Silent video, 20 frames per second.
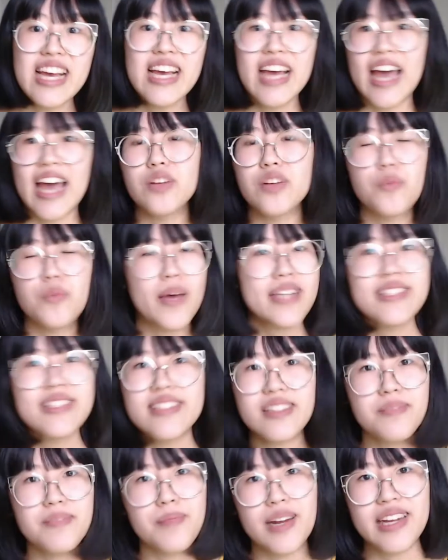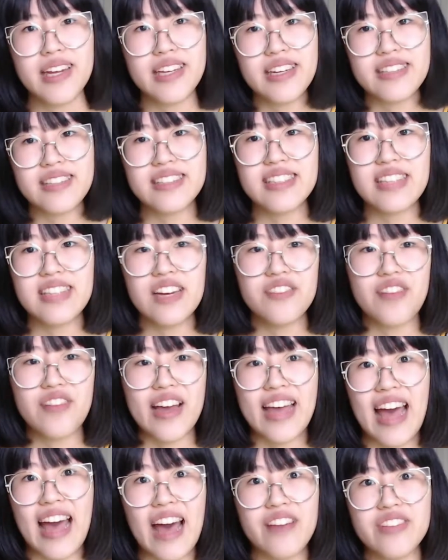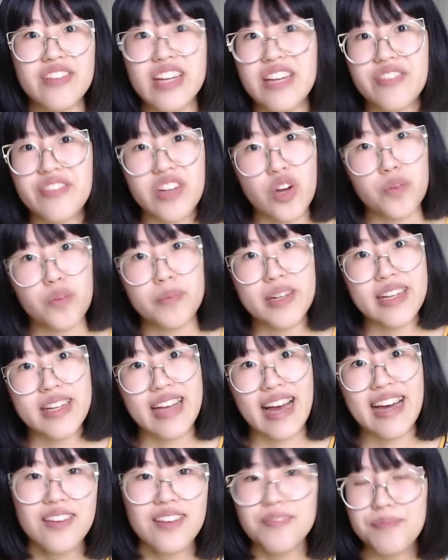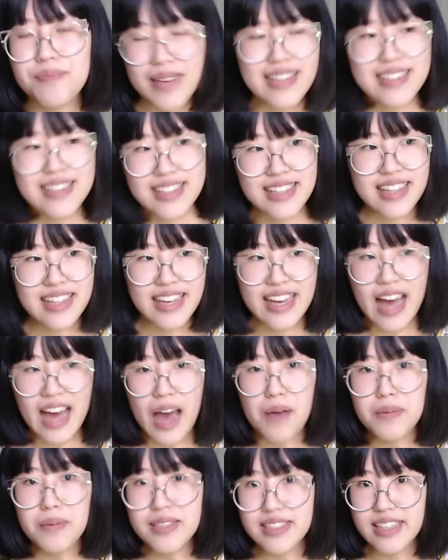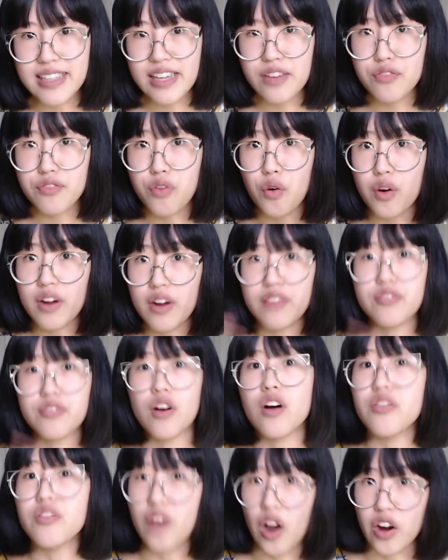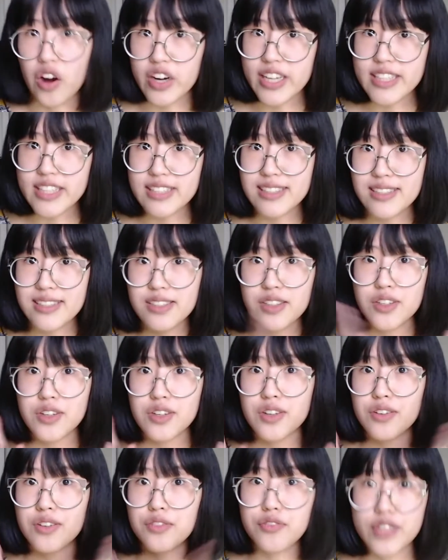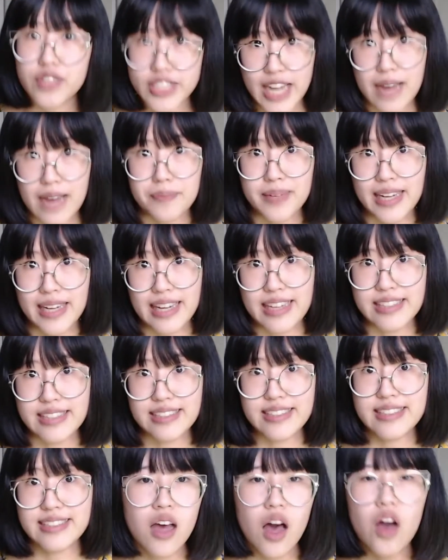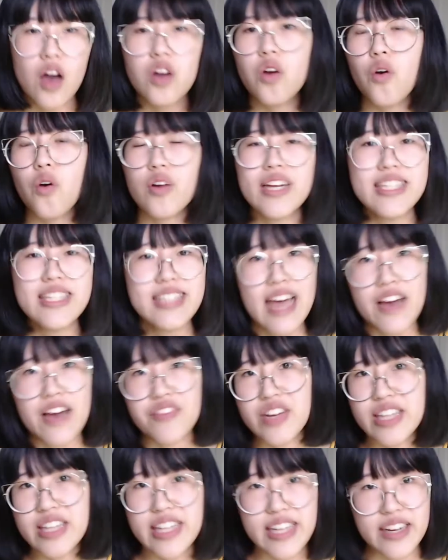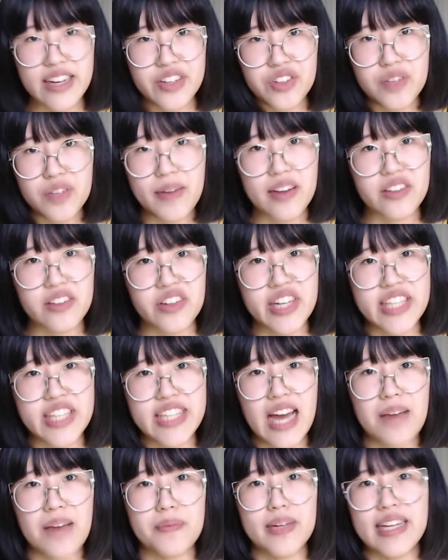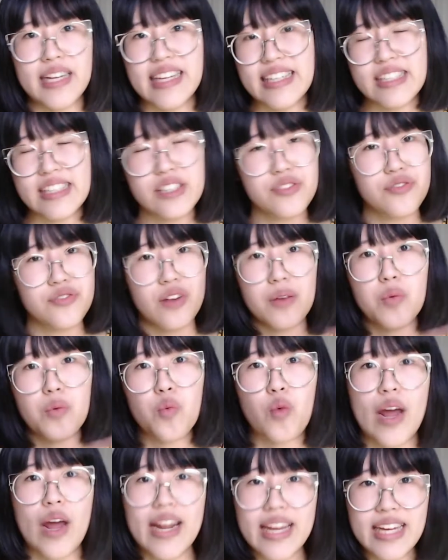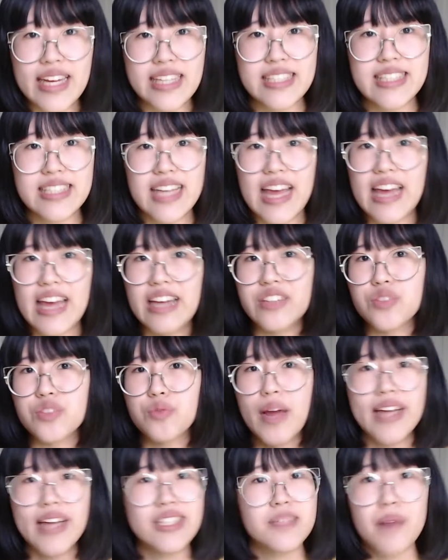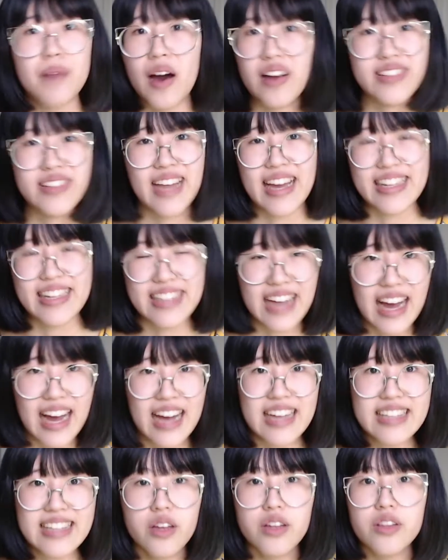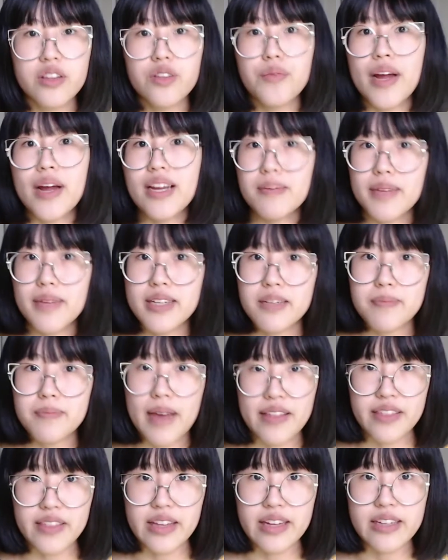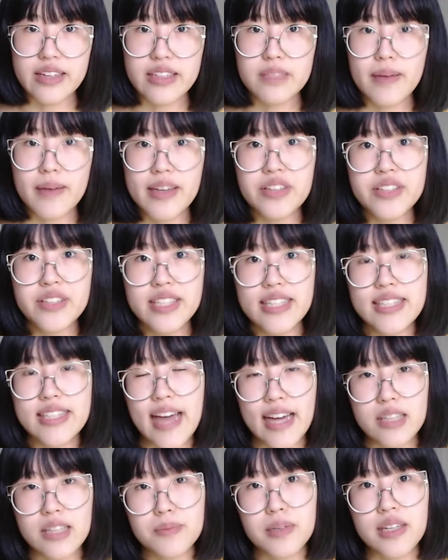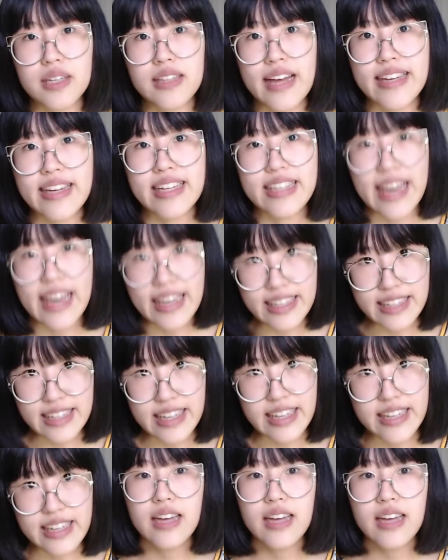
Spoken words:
and wasting money on stuff I haven't even opened yet. Basically, I was looking for Evolve Artist for Japanese. According to everything I knew about learning Japanese from Reddit and random online guides, the recommended method is by using a textbook like Genki